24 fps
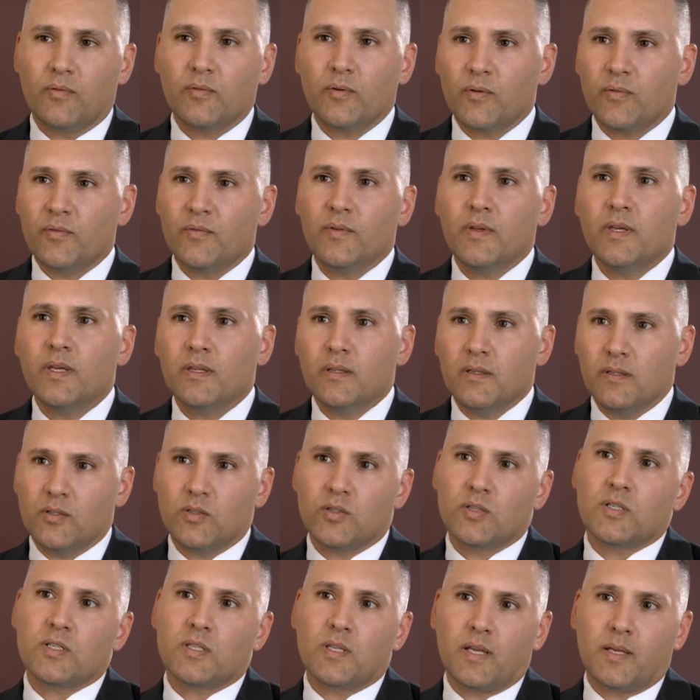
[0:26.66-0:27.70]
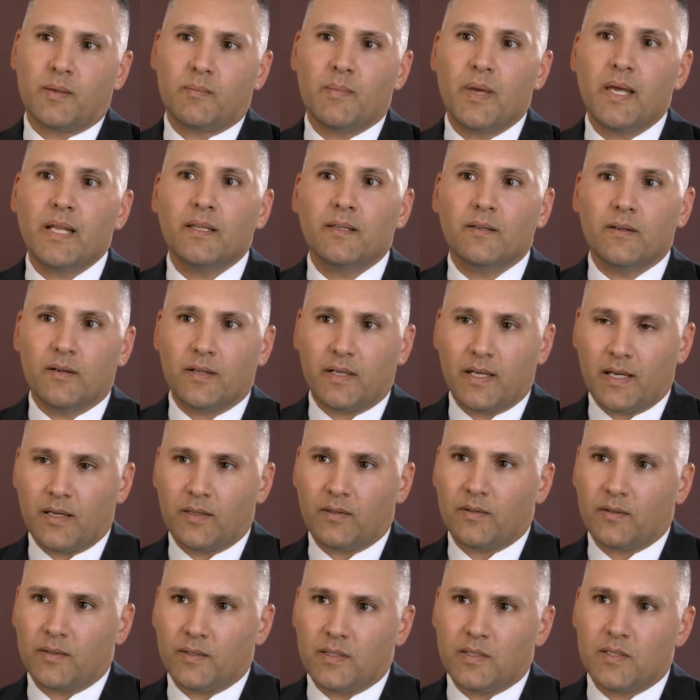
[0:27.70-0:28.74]
For Finn, and just like many young
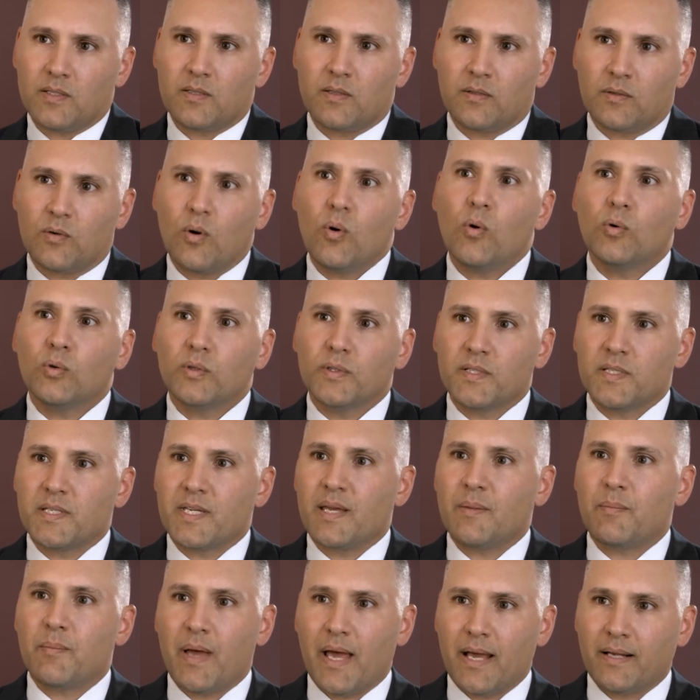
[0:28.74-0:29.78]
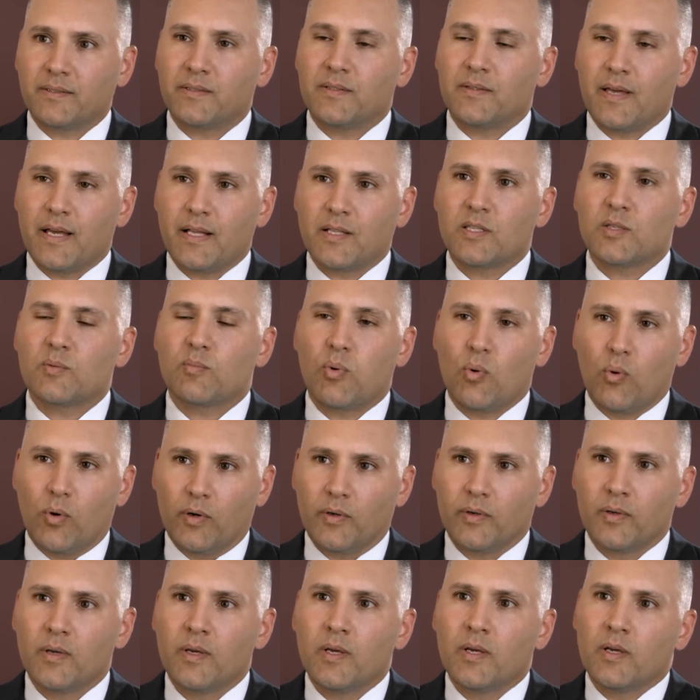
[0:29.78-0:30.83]
athletes, the goal is get back to that sport,
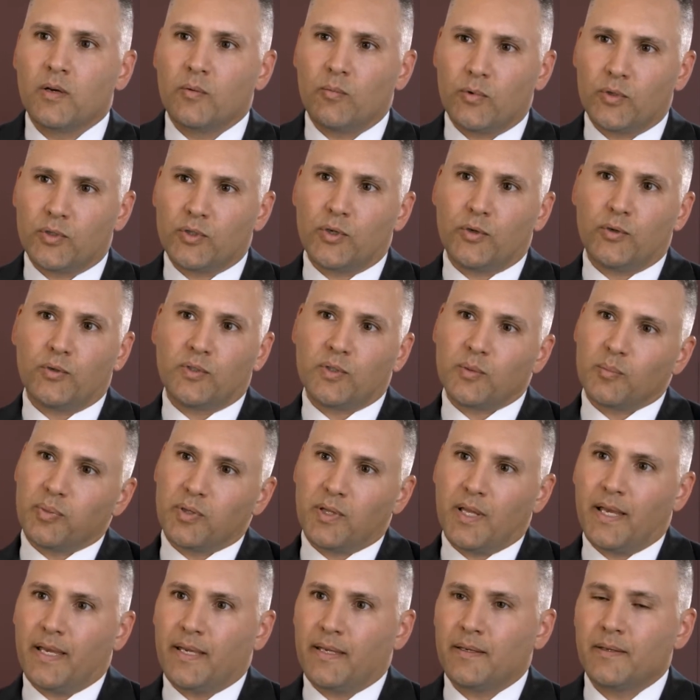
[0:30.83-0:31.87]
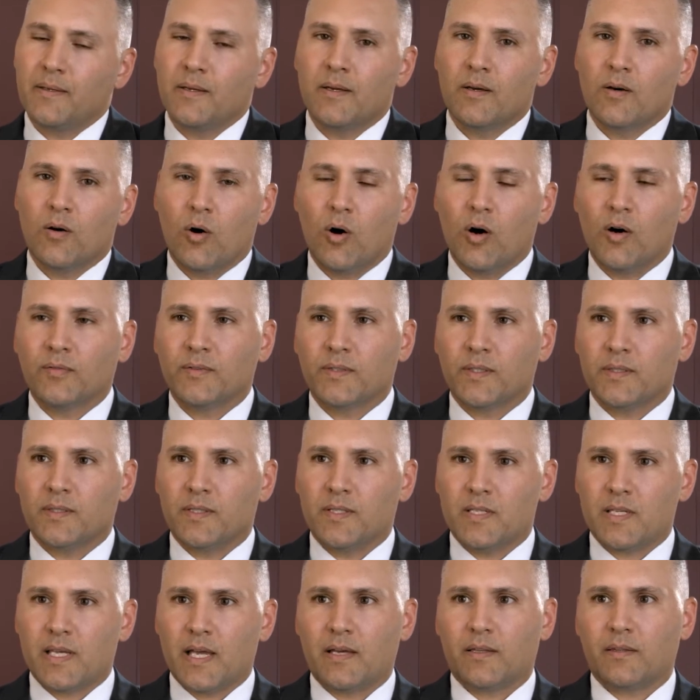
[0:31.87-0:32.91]
return to play. Often
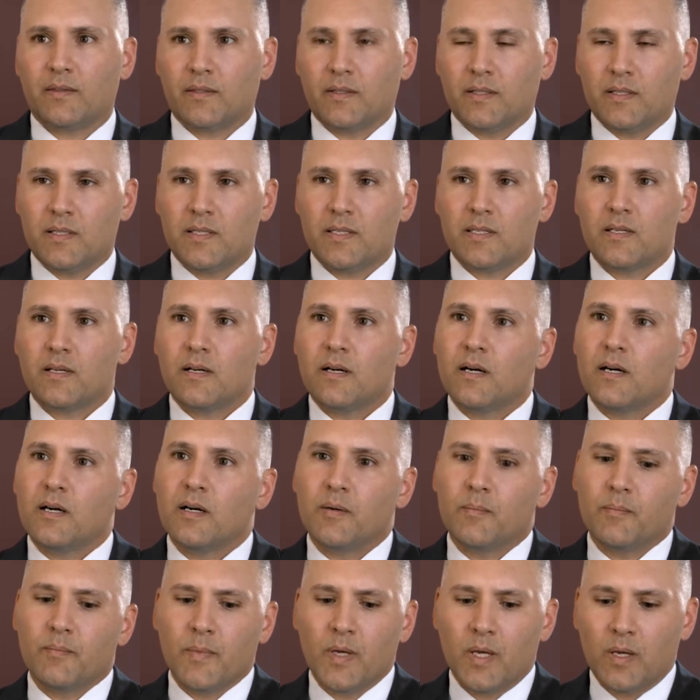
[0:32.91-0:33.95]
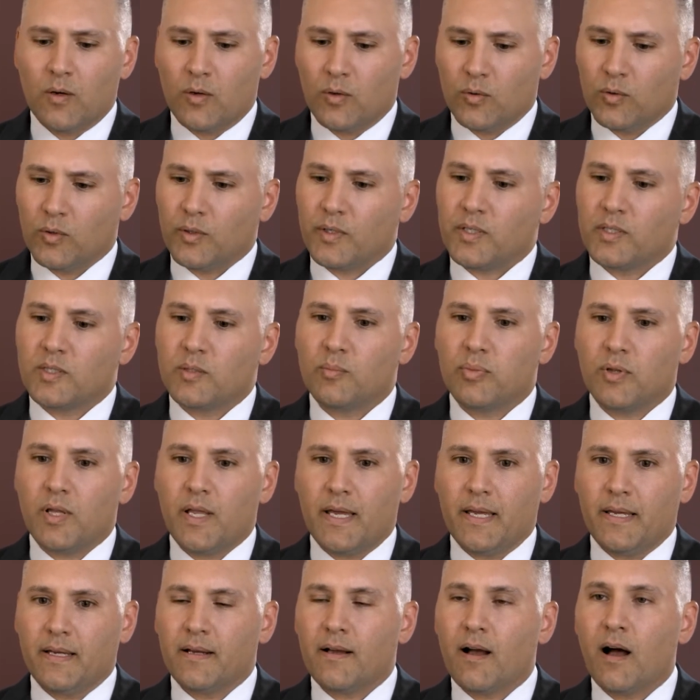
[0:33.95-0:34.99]
these athletes are looking to
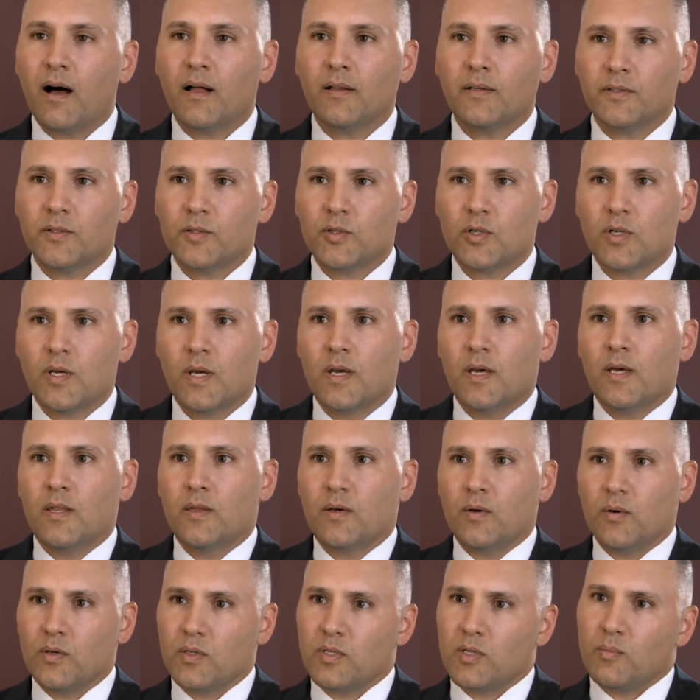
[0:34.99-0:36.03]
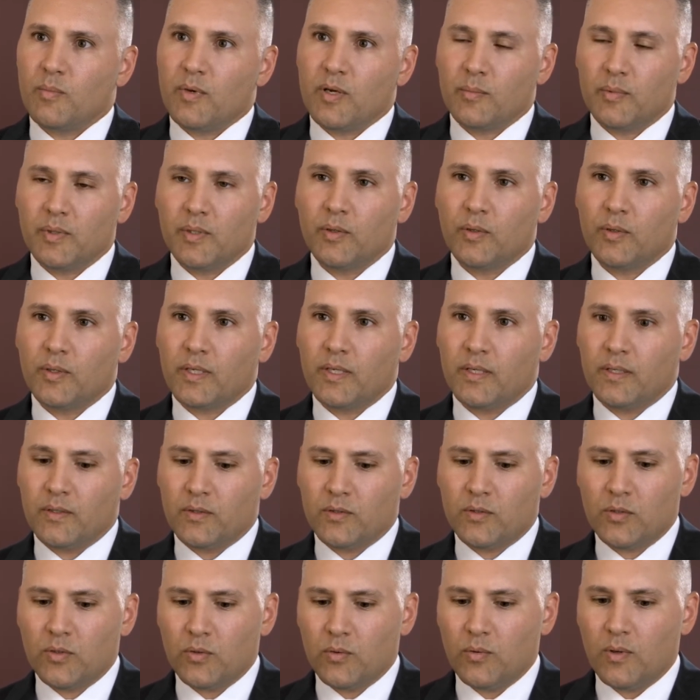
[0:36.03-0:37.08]
play in college. They also might be looking
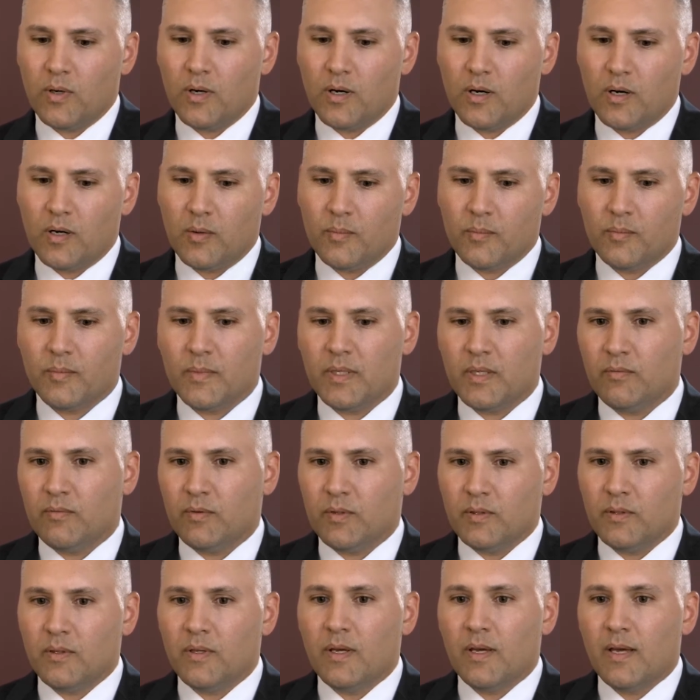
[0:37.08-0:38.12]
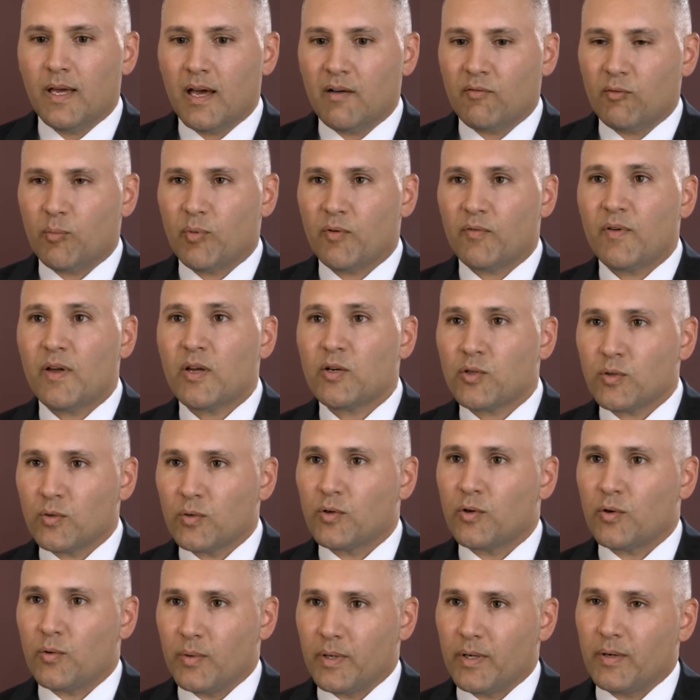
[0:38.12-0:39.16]
to even have a professional
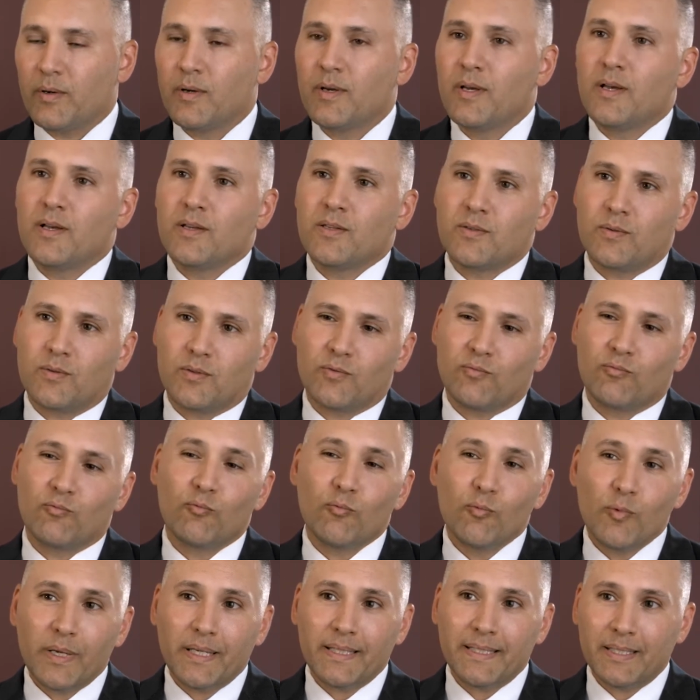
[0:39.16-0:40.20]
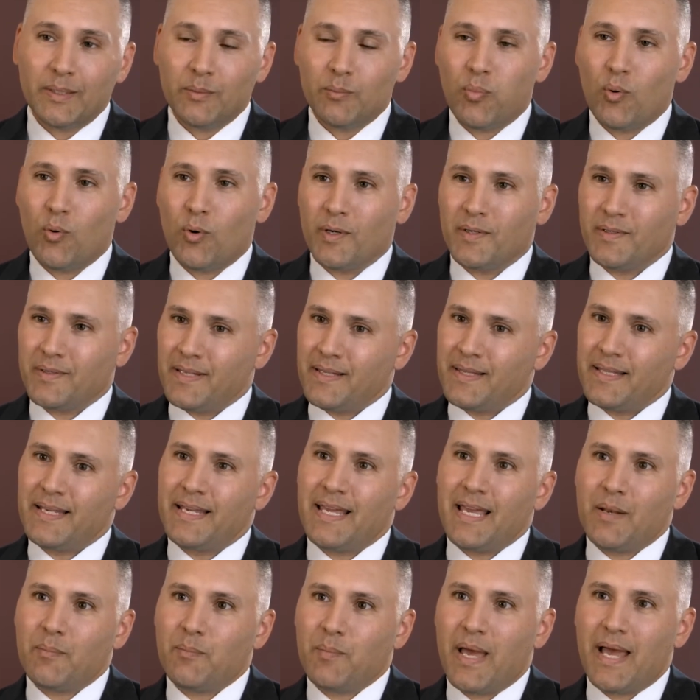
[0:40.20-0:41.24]
career. So it's really important that they
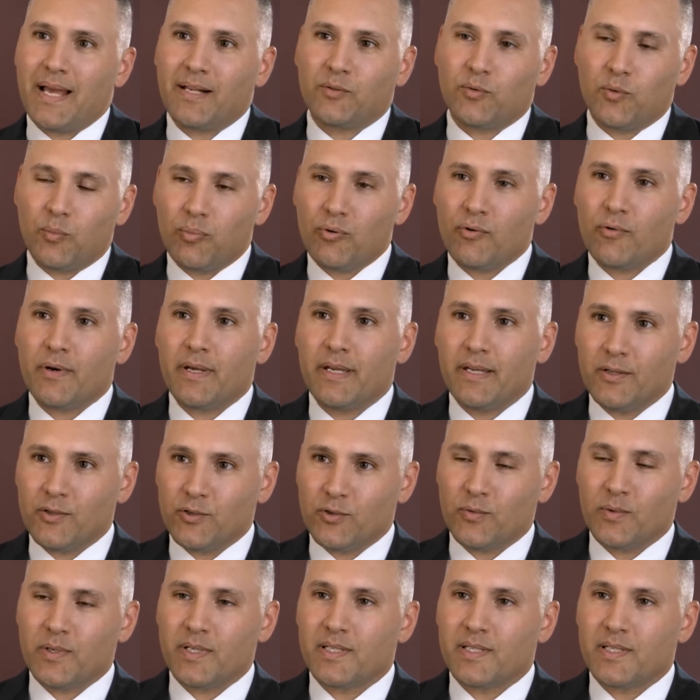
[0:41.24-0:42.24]
get back to a pre-injury